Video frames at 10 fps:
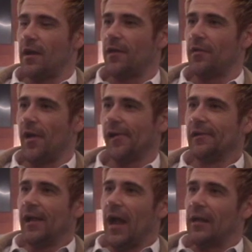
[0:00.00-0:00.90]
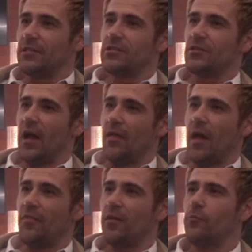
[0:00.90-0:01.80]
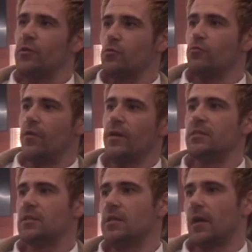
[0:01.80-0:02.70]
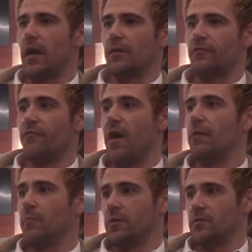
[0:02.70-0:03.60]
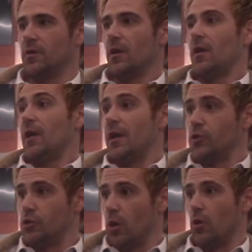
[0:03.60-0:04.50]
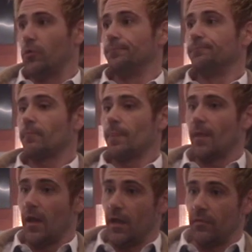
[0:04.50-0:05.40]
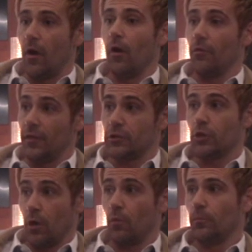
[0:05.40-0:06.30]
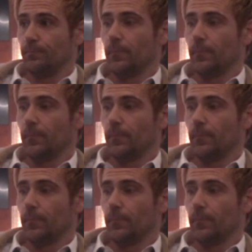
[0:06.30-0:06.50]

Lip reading: And I think we do really see a kind of development in John on this show